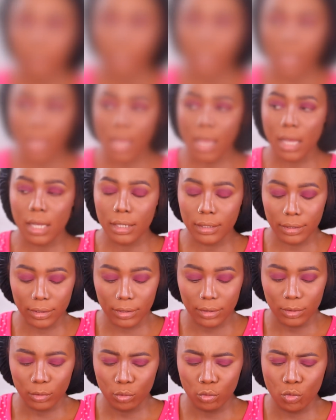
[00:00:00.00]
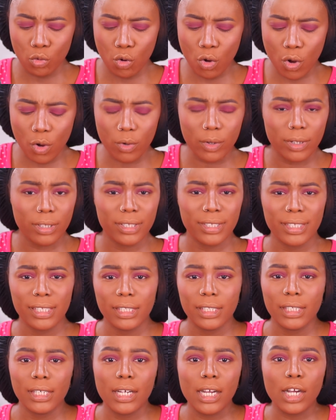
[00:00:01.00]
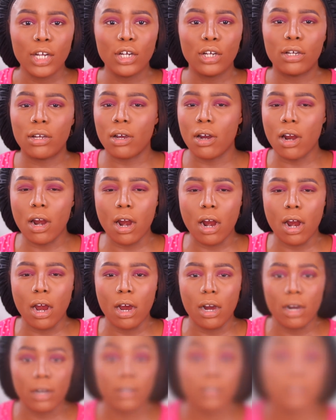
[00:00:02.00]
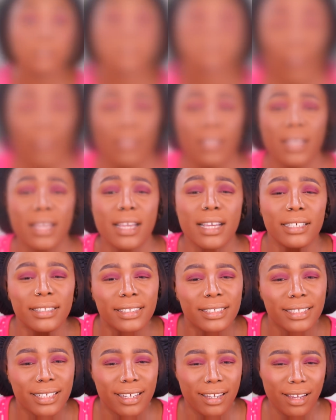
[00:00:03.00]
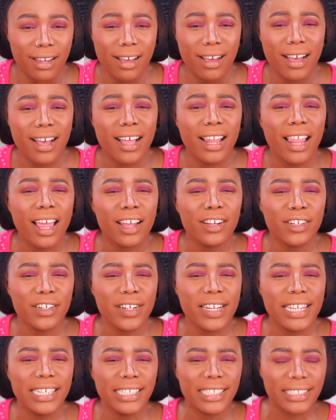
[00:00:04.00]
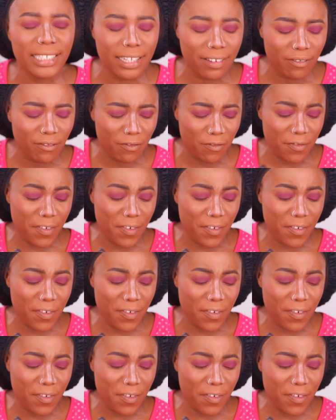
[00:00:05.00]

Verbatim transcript: Yes. Oh, girl, this color is on